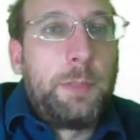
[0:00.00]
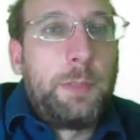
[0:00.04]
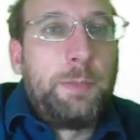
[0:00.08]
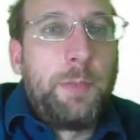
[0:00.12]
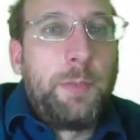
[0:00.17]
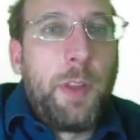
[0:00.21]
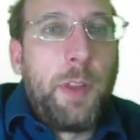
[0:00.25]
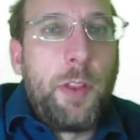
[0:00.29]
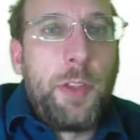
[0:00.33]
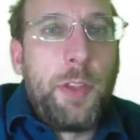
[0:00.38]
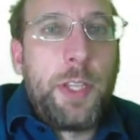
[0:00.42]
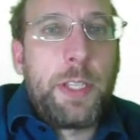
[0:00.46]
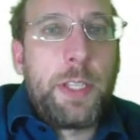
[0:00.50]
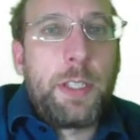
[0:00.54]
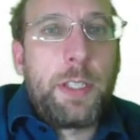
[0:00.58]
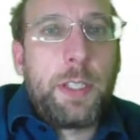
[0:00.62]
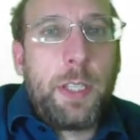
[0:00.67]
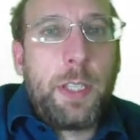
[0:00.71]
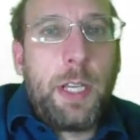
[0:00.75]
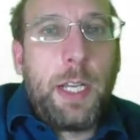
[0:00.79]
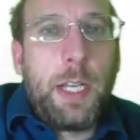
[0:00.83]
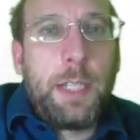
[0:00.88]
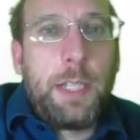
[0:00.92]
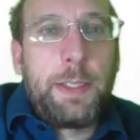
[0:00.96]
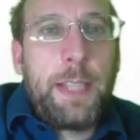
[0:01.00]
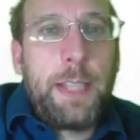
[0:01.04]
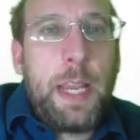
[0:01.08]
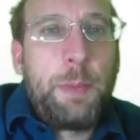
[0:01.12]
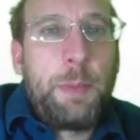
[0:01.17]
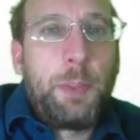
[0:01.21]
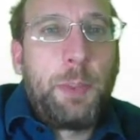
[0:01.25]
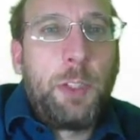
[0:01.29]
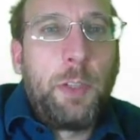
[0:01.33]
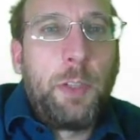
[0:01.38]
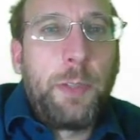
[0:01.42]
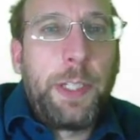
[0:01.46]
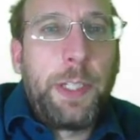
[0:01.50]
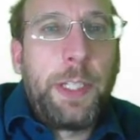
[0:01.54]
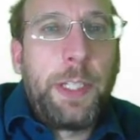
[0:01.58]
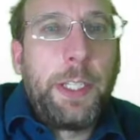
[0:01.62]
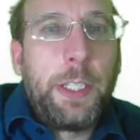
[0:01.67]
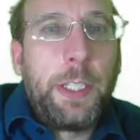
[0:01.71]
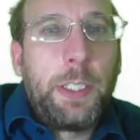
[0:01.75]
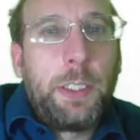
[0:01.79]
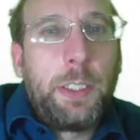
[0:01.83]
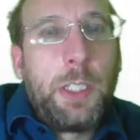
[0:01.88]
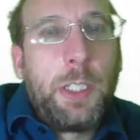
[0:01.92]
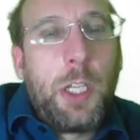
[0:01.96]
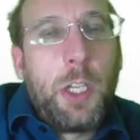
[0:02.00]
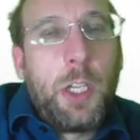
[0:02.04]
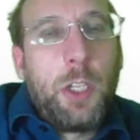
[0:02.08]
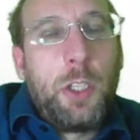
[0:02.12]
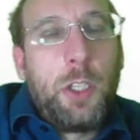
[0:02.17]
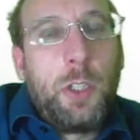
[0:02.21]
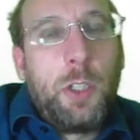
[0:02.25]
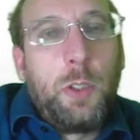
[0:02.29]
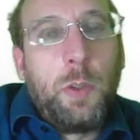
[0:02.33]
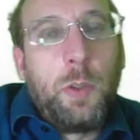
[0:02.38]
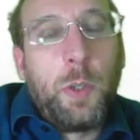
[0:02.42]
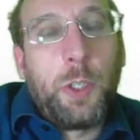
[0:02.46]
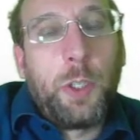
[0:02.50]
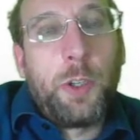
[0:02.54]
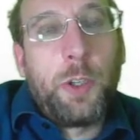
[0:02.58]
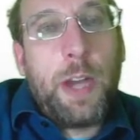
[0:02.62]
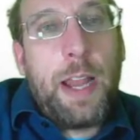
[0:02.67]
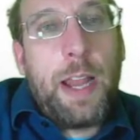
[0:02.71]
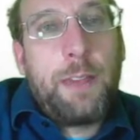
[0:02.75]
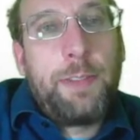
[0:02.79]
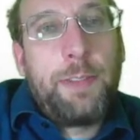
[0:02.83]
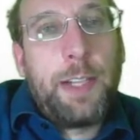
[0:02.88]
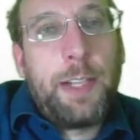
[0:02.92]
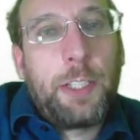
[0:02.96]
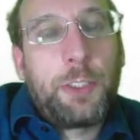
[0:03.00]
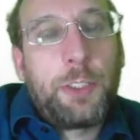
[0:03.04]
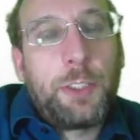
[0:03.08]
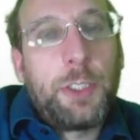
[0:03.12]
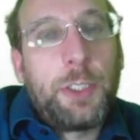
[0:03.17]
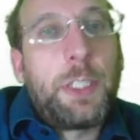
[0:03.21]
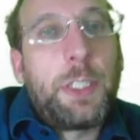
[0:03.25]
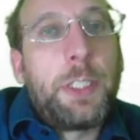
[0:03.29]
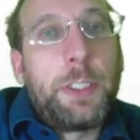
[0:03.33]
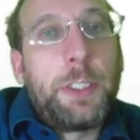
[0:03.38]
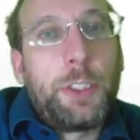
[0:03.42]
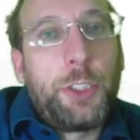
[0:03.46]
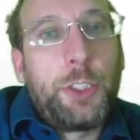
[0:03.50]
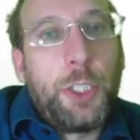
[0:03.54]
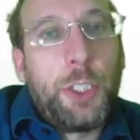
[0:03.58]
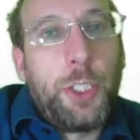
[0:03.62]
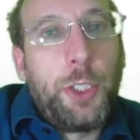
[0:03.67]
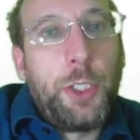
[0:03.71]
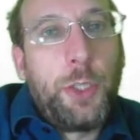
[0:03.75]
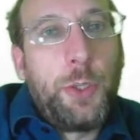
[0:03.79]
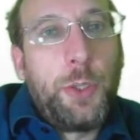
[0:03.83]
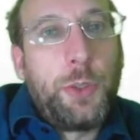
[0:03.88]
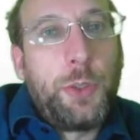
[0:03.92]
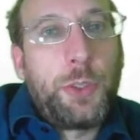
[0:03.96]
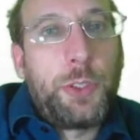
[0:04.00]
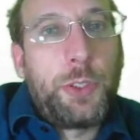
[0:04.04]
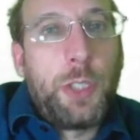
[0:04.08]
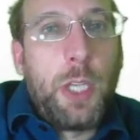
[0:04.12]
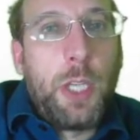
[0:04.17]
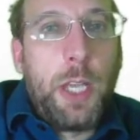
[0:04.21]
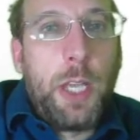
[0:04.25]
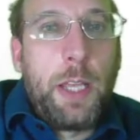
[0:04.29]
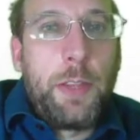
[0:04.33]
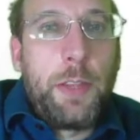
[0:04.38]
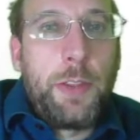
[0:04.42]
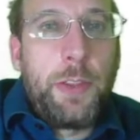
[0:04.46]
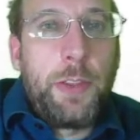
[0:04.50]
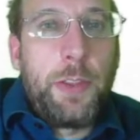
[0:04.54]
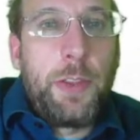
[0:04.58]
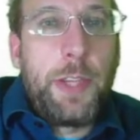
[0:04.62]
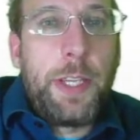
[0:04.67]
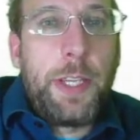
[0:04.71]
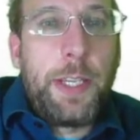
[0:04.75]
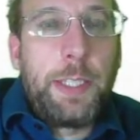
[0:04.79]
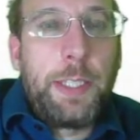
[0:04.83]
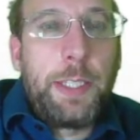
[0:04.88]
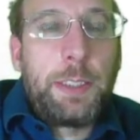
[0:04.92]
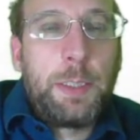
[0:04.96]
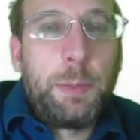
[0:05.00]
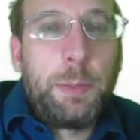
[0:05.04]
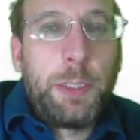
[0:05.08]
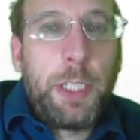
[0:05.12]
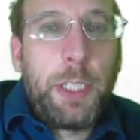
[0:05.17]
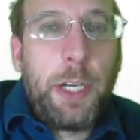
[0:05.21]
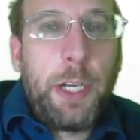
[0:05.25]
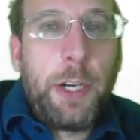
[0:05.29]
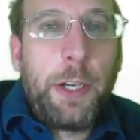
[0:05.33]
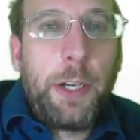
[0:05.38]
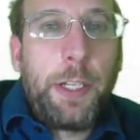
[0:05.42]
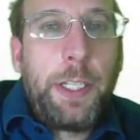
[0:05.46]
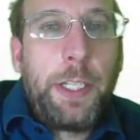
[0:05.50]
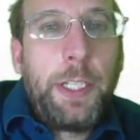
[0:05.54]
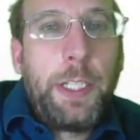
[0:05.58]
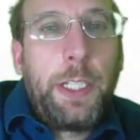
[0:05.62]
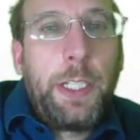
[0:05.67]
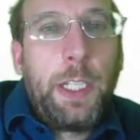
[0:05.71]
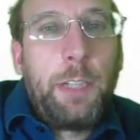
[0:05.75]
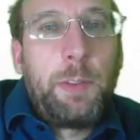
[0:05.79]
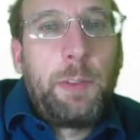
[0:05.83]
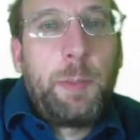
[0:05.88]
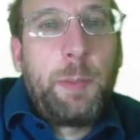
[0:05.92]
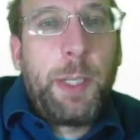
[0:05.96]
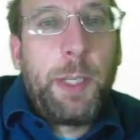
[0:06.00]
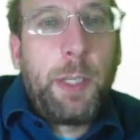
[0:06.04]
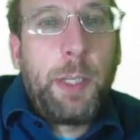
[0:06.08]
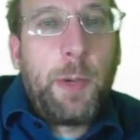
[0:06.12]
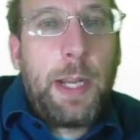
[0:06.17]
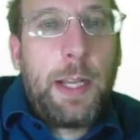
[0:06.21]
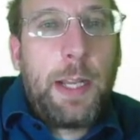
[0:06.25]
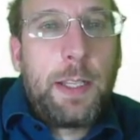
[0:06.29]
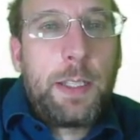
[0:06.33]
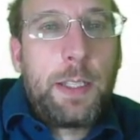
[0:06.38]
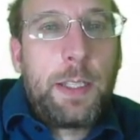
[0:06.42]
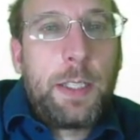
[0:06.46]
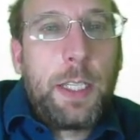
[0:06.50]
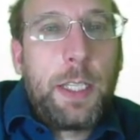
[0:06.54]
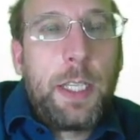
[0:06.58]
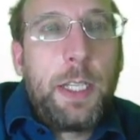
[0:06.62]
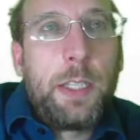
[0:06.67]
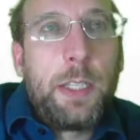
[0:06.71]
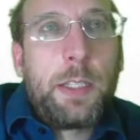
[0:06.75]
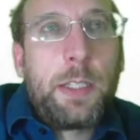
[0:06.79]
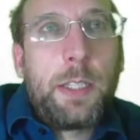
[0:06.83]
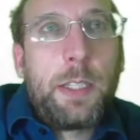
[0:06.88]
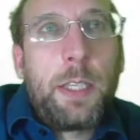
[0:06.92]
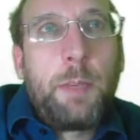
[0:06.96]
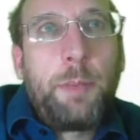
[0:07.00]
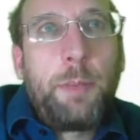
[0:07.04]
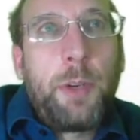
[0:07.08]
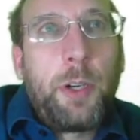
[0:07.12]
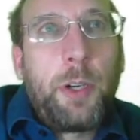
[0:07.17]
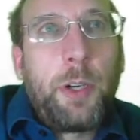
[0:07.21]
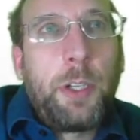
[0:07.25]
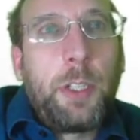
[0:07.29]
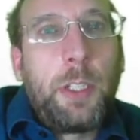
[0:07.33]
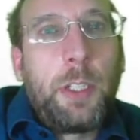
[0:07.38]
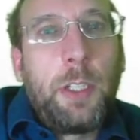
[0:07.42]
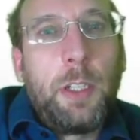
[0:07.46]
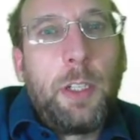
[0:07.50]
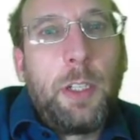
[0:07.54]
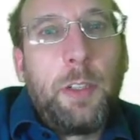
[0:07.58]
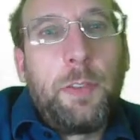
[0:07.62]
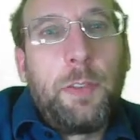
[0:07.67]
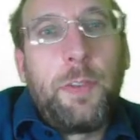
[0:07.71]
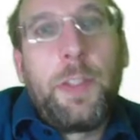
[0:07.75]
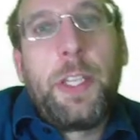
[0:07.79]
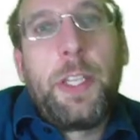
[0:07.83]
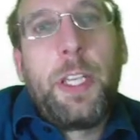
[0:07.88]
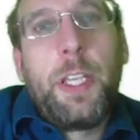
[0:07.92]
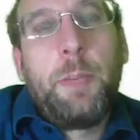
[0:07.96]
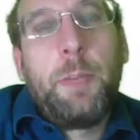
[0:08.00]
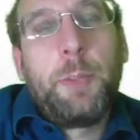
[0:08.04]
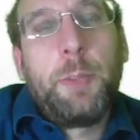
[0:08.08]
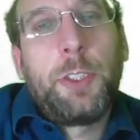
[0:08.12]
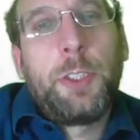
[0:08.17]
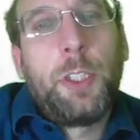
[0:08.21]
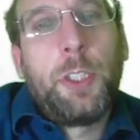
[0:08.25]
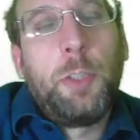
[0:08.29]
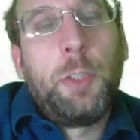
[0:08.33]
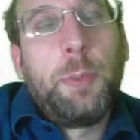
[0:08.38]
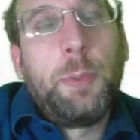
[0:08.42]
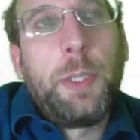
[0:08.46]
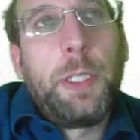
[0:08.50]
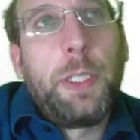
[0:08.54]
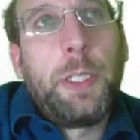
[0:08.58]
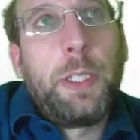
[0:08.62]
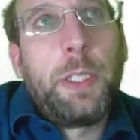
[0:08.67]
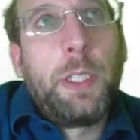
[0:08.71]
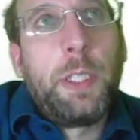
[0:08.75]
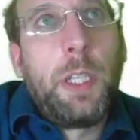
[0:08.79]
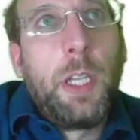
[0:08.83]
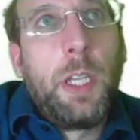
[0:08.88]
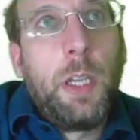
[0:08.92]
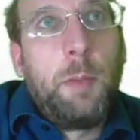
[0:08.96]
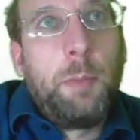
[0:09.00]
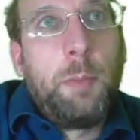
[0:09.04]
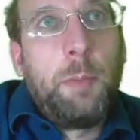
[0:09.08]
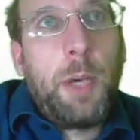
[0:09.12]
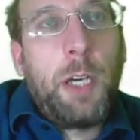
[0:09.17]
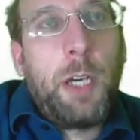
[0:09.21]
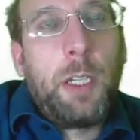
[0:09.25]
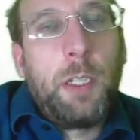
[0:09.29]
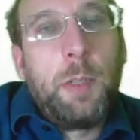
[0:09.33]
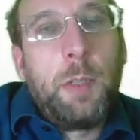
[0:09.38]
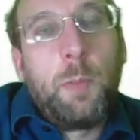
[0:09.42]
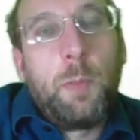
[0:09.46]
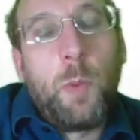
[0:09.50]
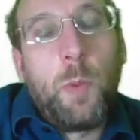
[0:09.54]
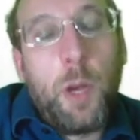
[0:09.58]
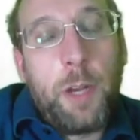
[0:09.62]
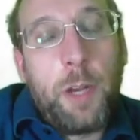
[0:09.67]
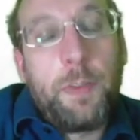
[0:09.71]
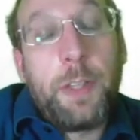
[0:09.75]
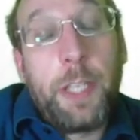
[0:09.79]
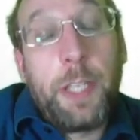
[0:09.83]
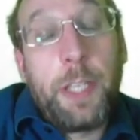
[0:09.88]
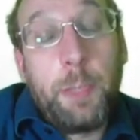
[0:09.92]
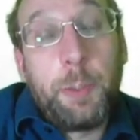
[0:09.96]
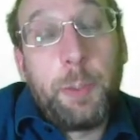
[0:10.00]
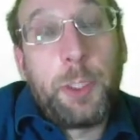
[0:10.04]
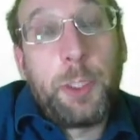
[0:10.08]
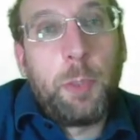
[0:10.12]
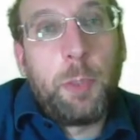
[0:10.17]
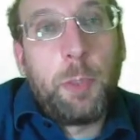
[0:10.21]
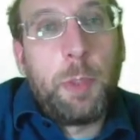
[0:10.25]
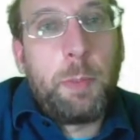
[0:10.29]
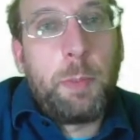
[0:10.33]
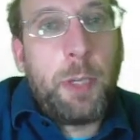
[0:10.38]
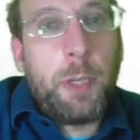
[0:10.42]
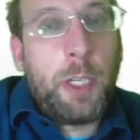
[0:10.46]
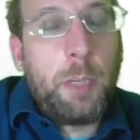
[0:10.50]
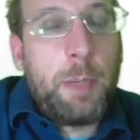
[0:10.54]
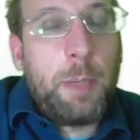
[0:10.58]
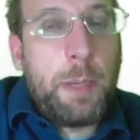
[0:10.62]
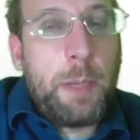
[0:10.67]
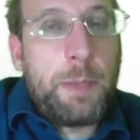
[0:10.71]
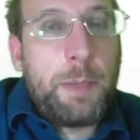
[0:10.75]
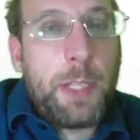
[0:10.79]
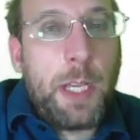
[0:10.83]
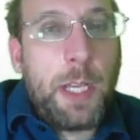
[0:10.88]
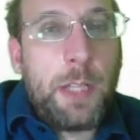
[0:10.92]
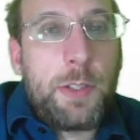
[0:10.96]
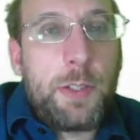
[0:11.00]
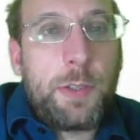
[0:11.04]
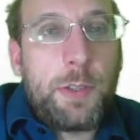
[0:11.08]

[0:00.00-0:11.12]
This table over here, or graph actually, shows the similarity of amino acids in part of the hemoglobin, one of the hemoglobin polypeptides.